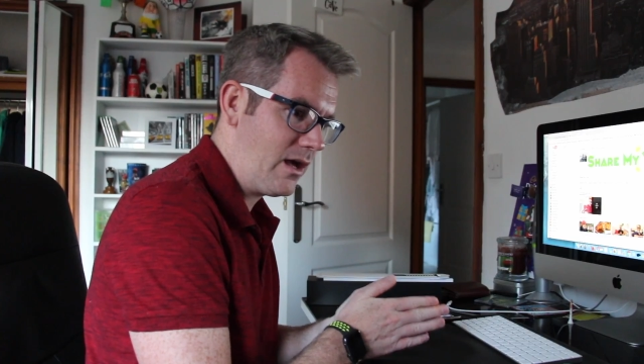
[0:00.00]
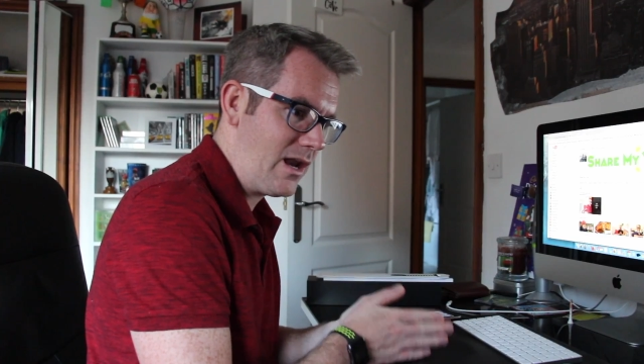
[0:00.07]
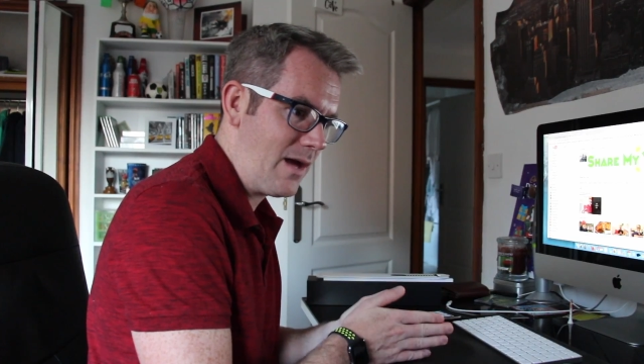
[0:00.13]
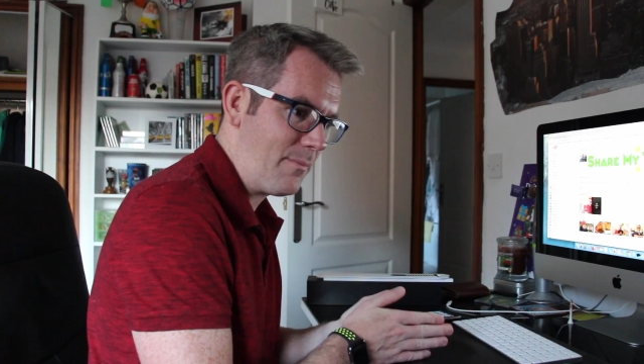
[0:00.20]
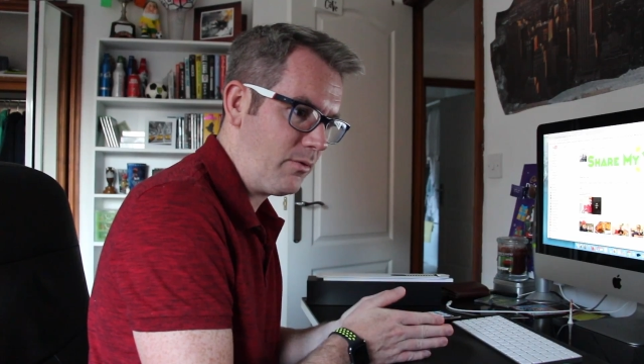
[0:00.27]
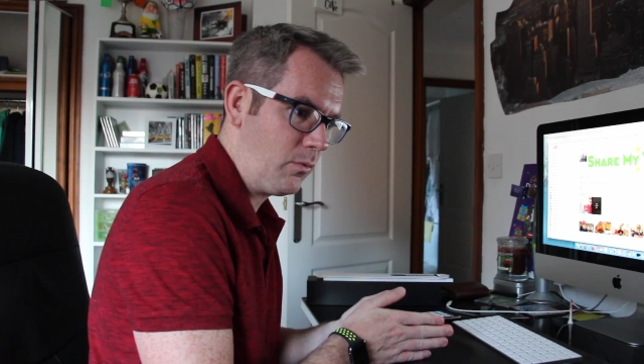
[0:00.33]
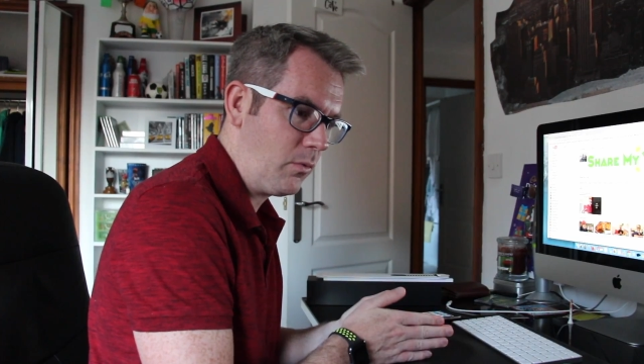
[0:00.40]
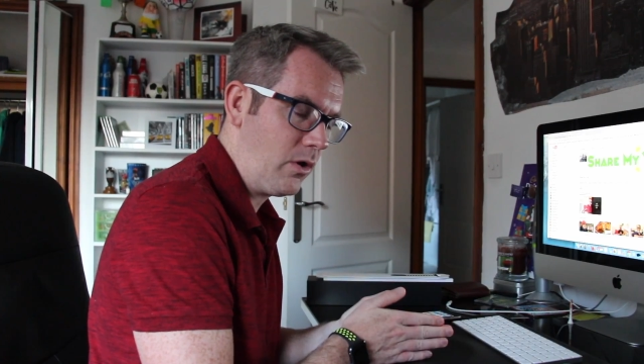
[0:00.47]

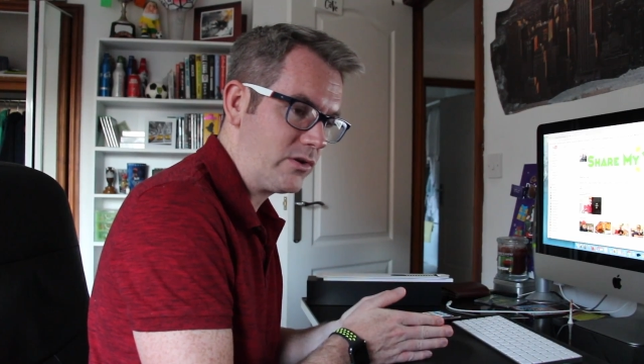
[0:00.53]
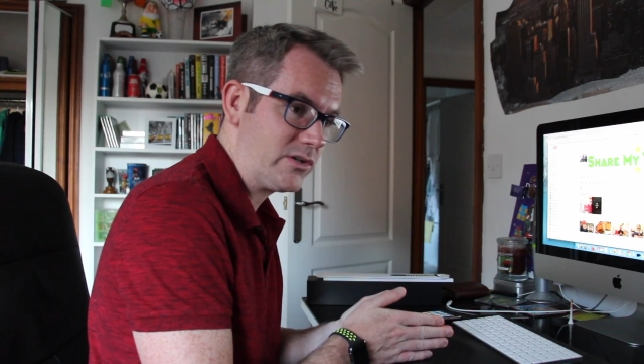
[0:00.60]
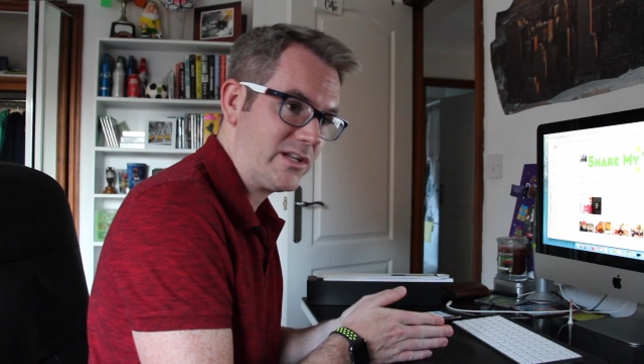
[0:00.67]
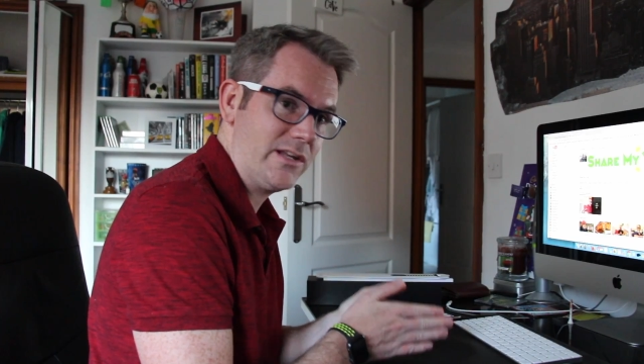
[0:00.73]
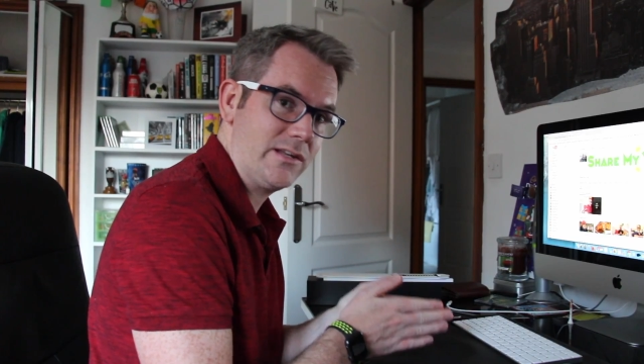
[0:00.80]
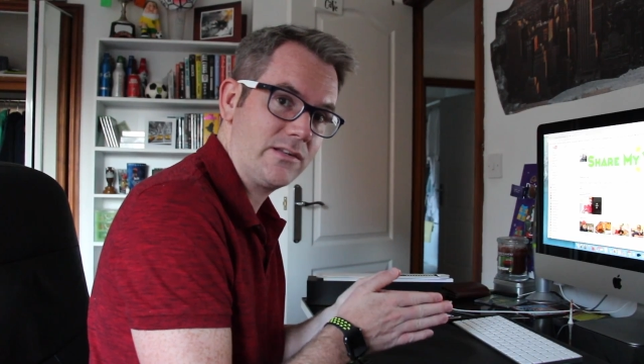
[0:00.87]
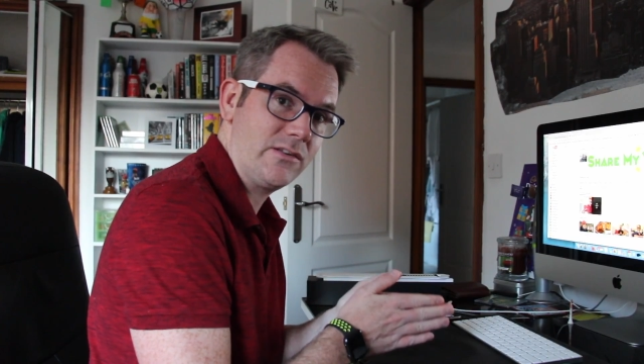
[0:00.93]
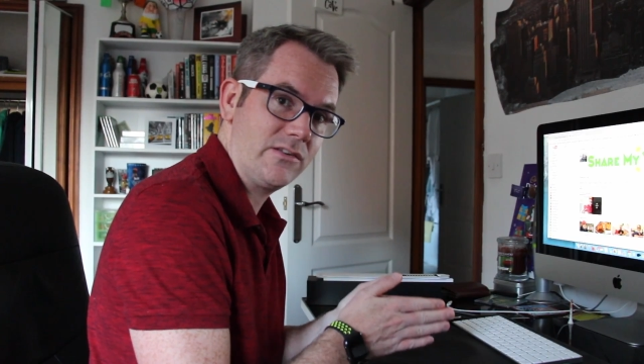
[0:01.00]
Apple Watch
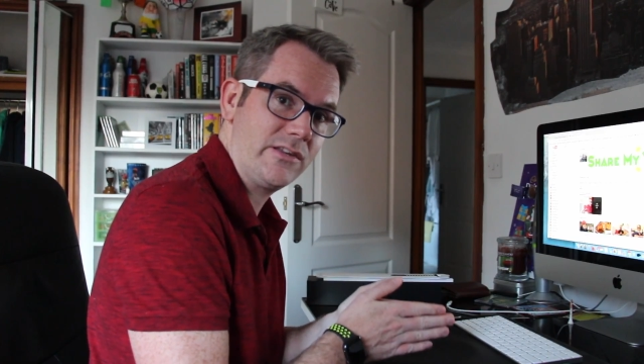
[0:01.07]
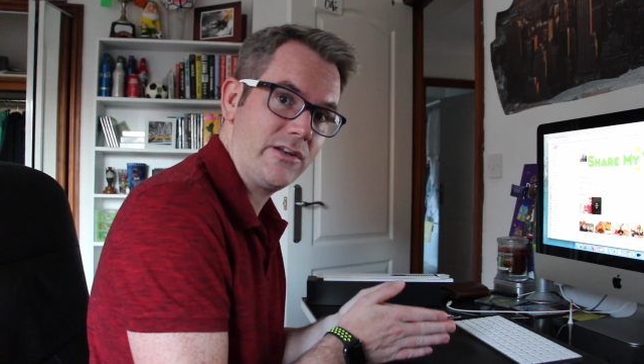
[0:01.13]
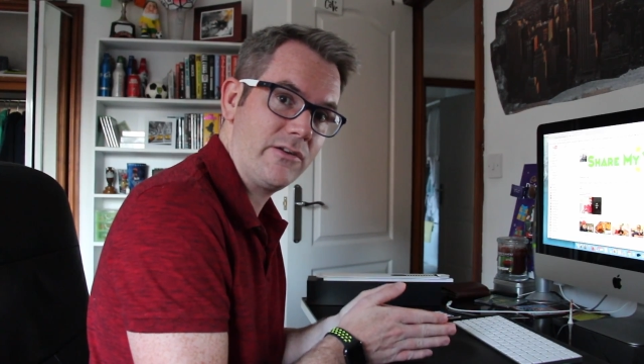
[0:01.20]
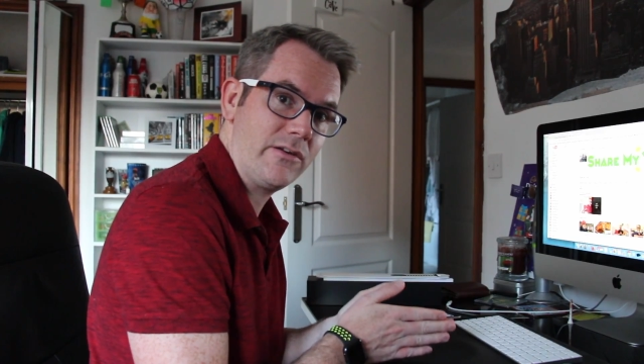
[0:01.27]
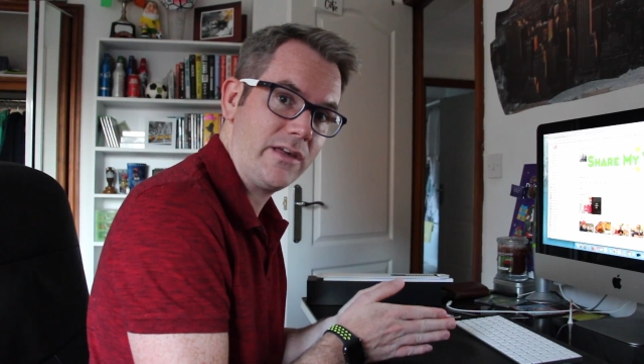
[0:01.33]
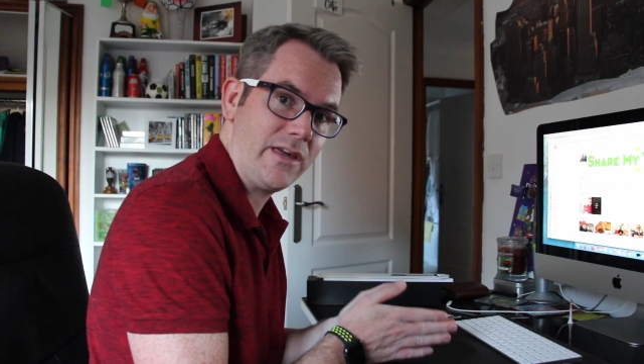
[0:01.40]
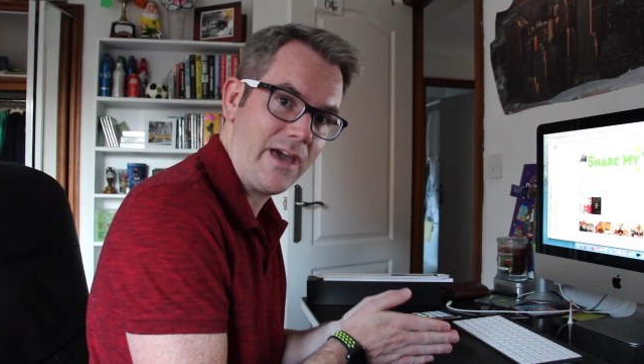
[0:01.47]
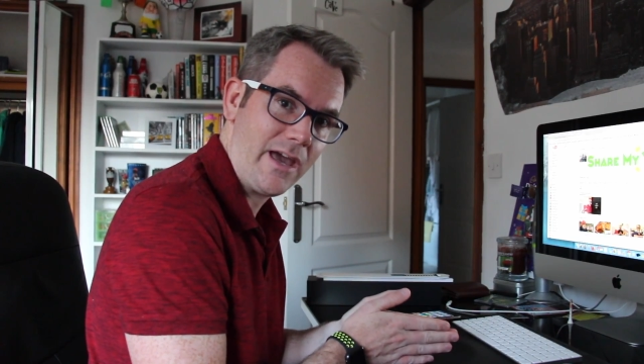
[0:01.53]
and is
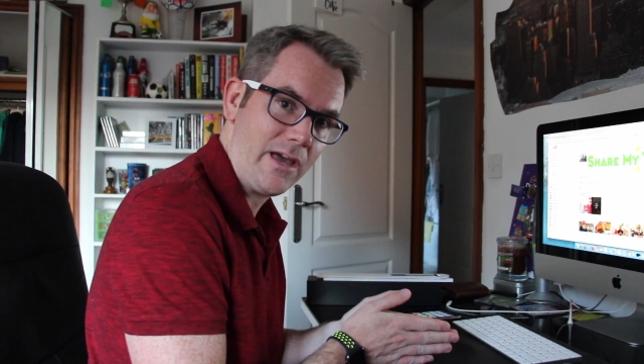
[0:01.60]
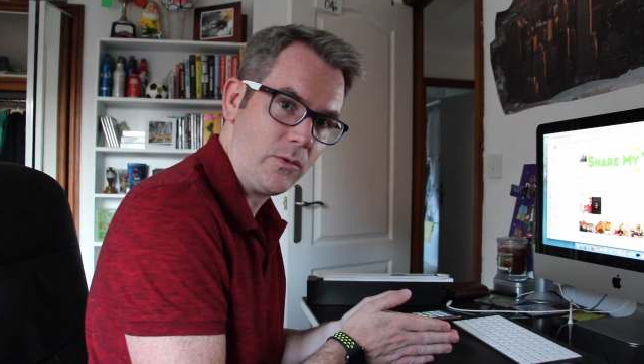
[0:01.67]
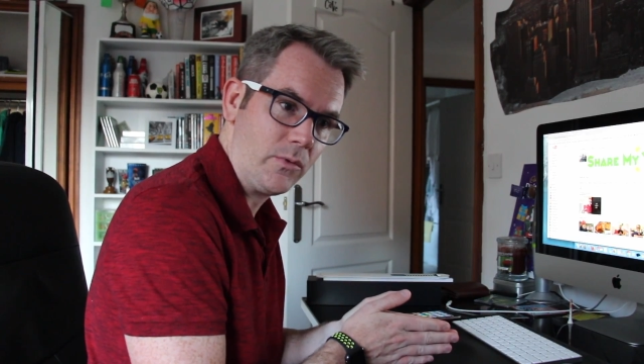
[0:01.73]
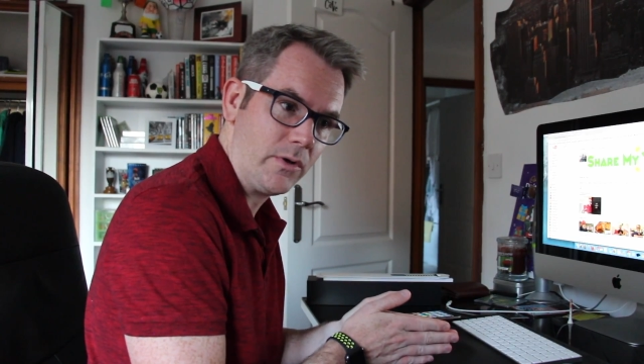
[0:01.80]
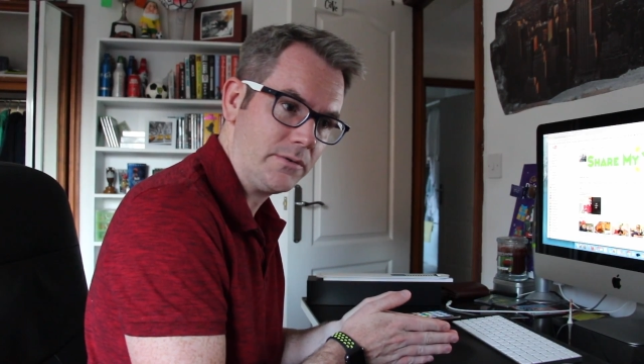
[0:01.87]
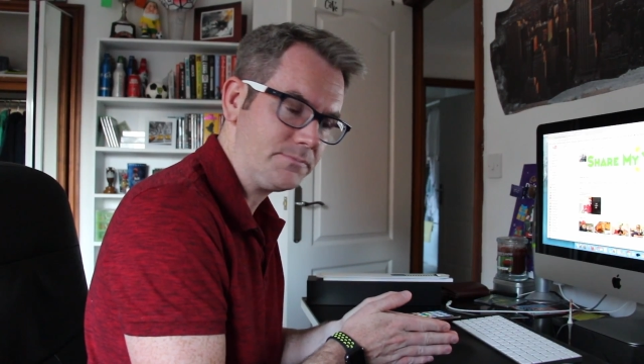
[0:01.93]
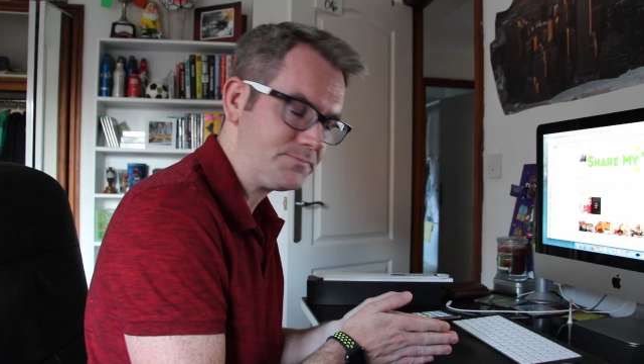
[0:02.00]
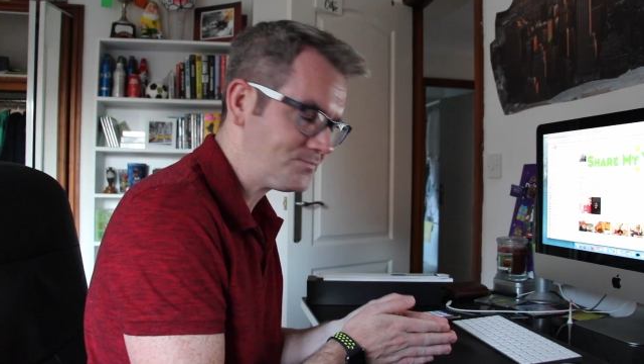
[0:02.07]
considering getting
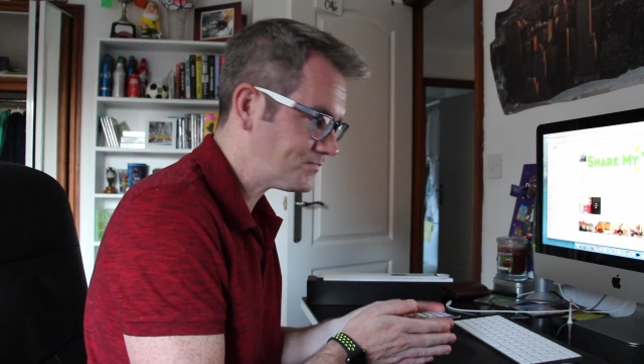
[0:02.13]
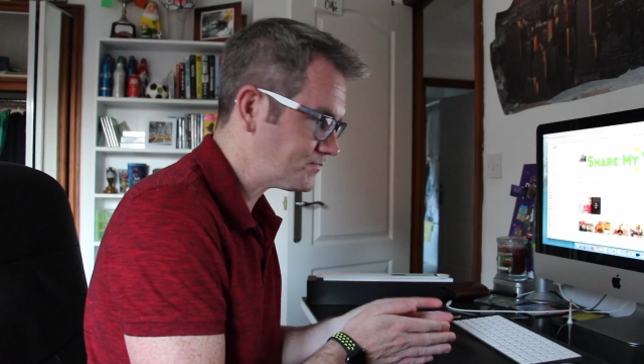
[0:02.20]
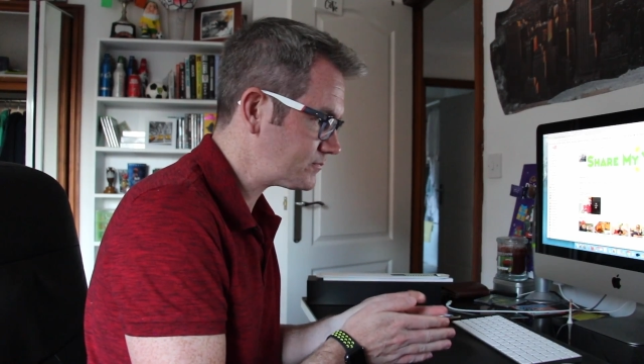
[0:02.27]
one,